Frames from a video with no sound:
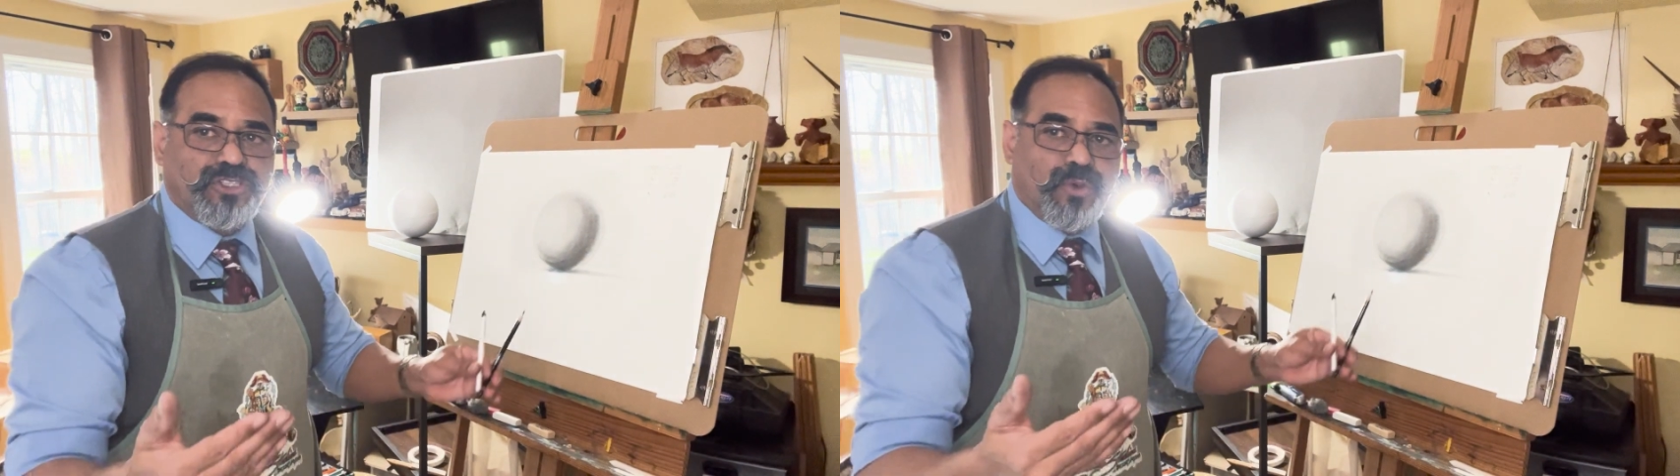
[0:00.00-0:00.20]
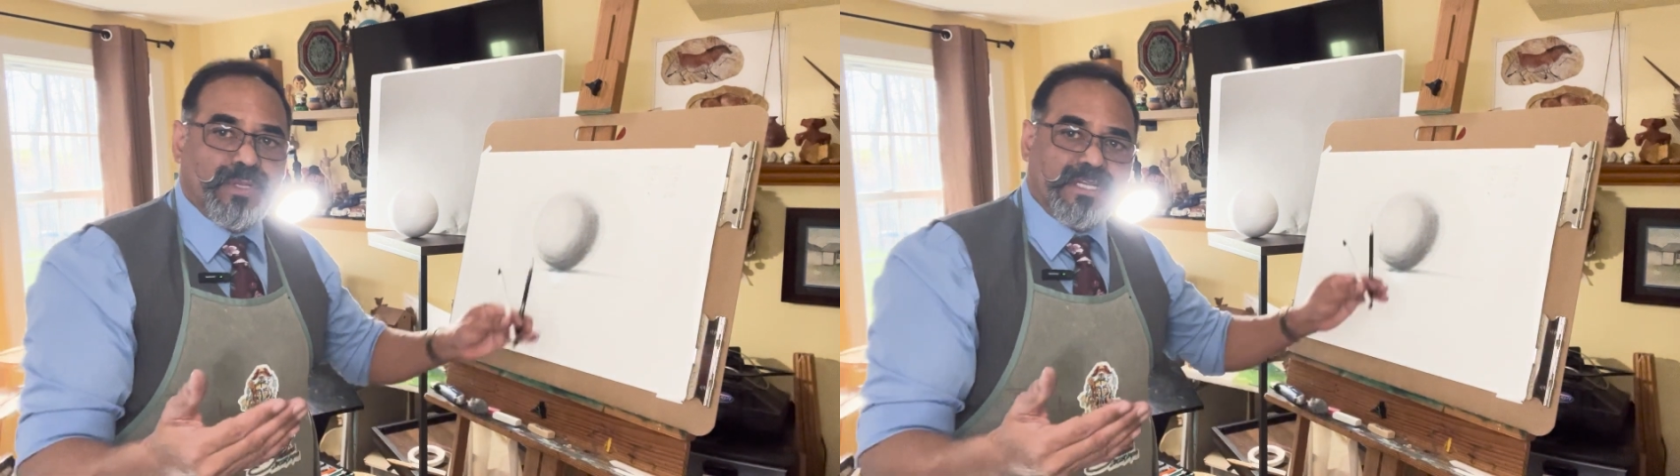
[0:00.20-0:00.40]

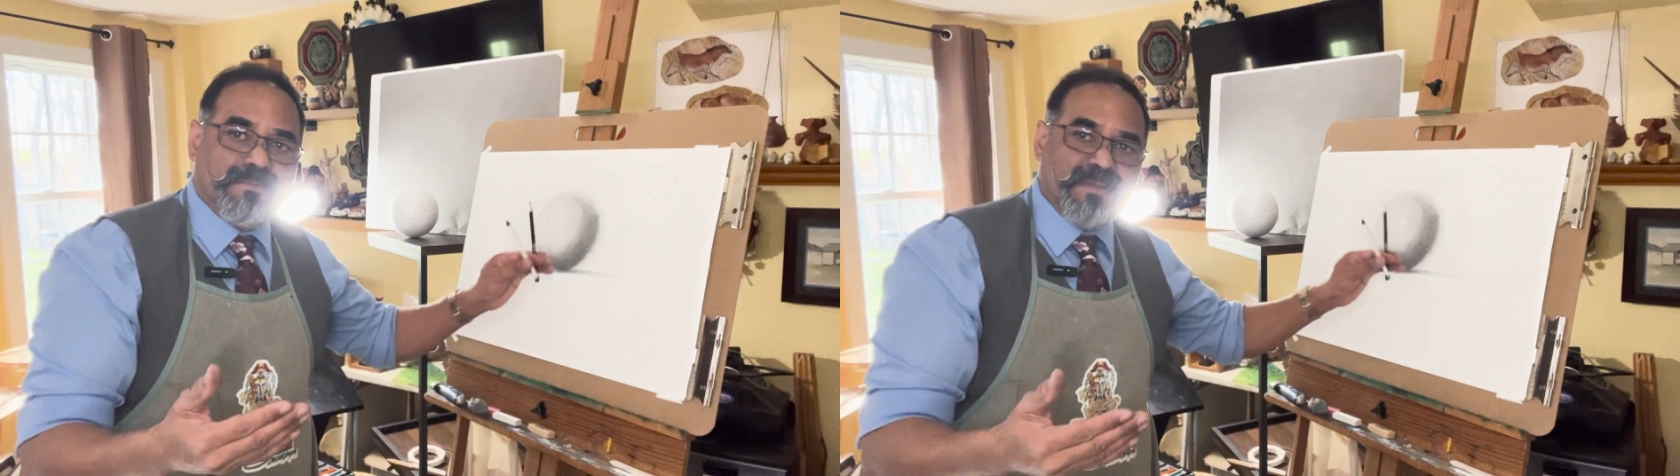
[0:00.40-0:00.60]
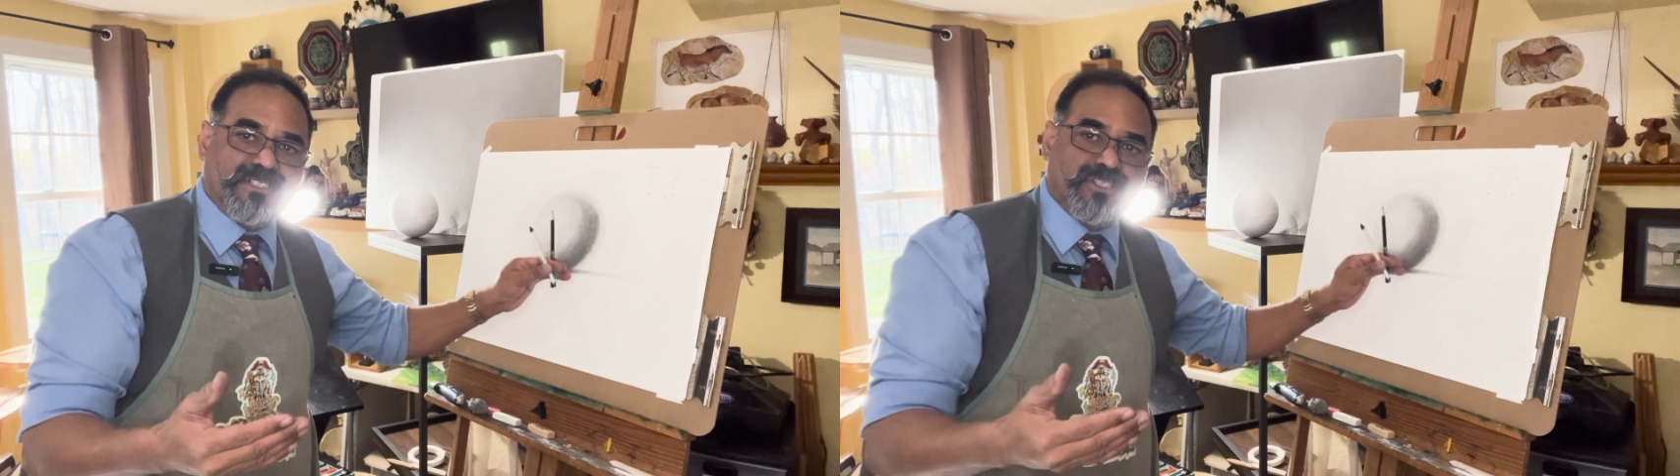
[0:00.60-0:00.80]
show any
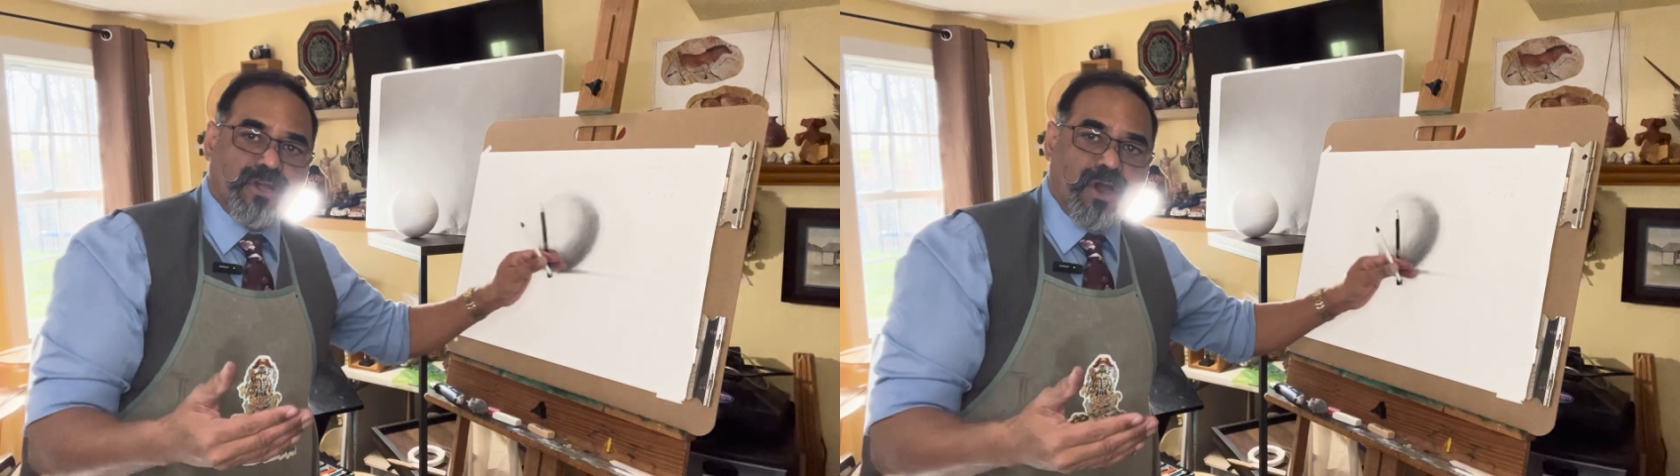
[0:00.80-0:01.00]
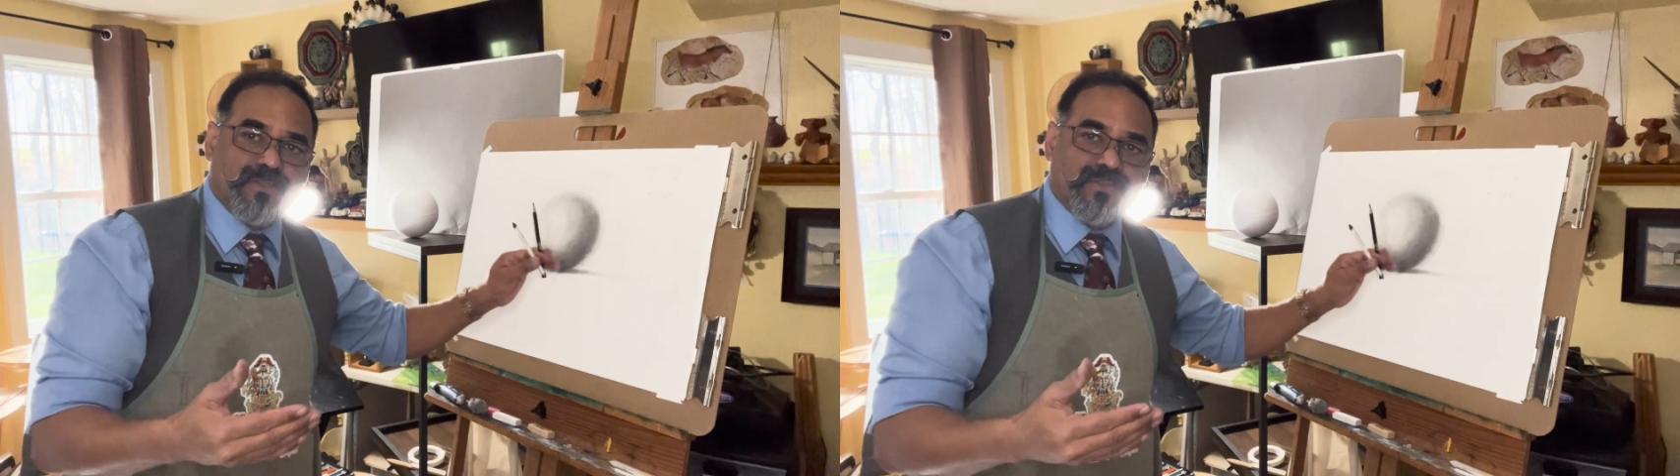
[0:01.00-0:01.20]

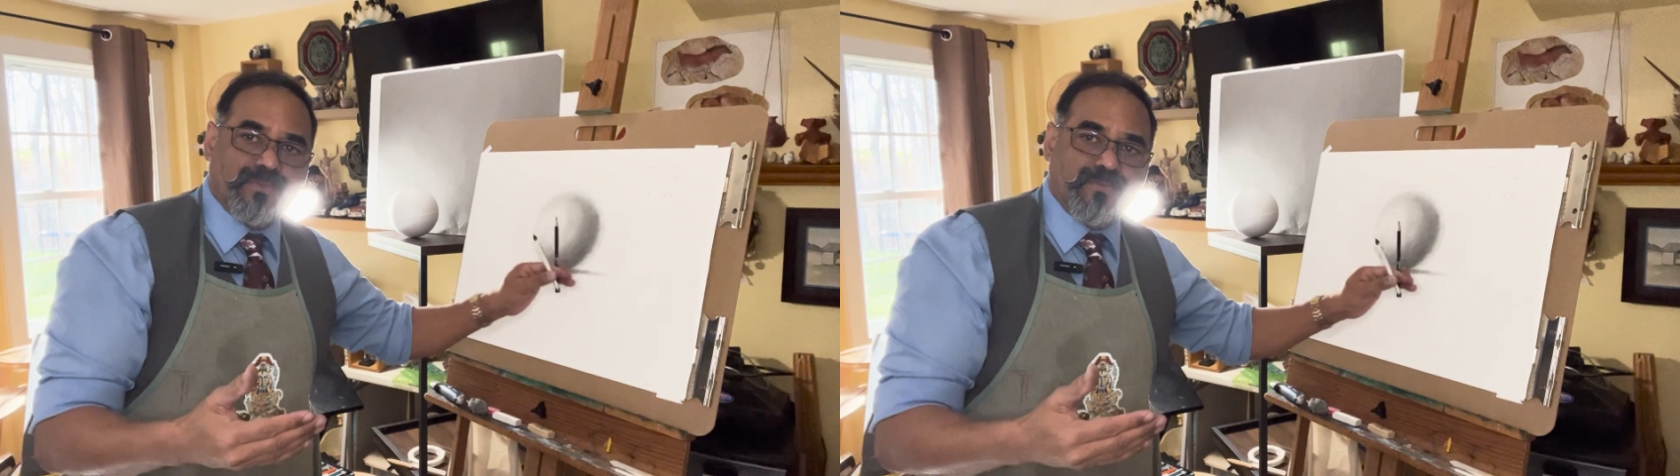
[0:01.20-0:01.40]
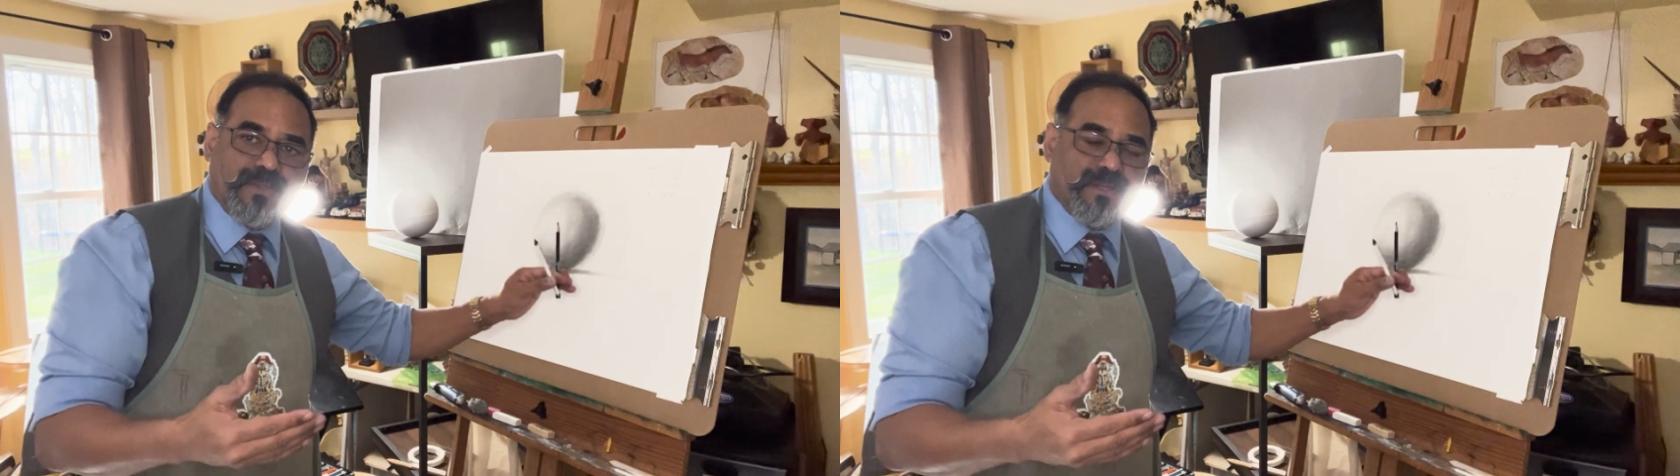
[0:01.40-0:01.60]
dimension on the
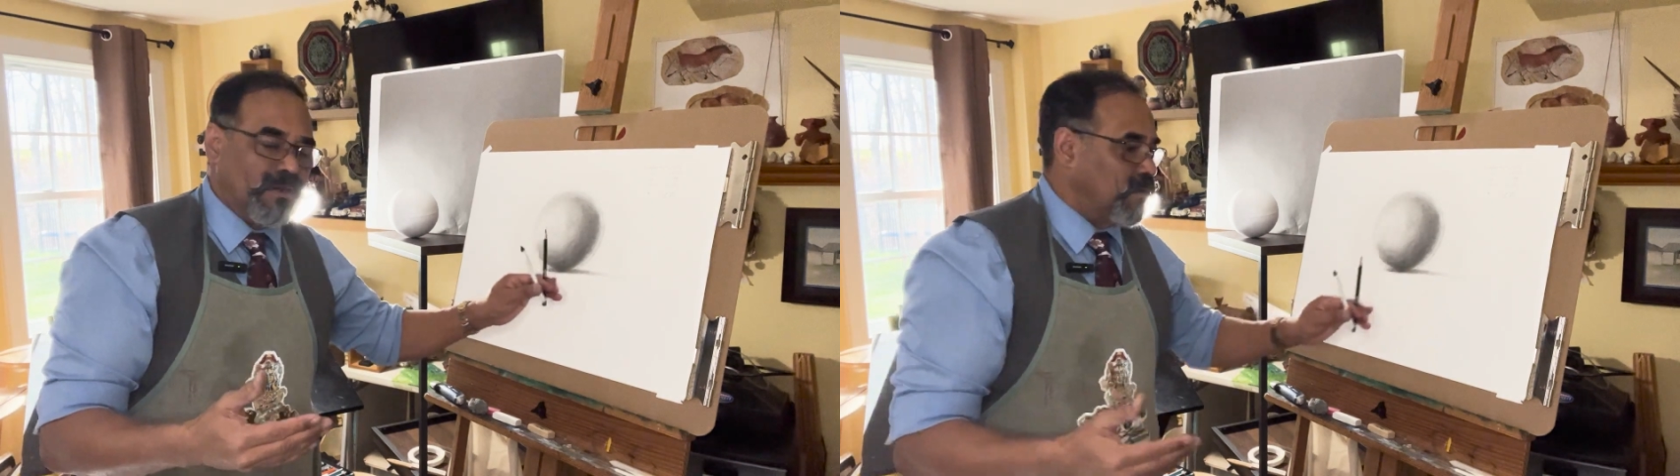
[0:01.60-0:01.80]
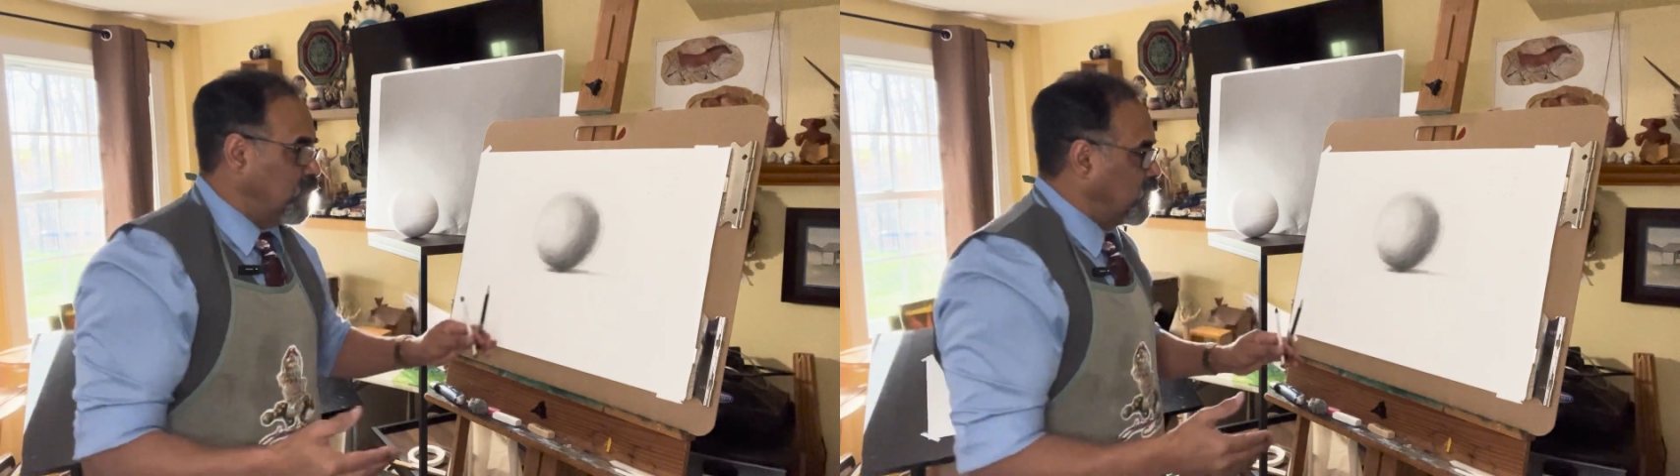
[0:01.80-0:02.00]
sphere.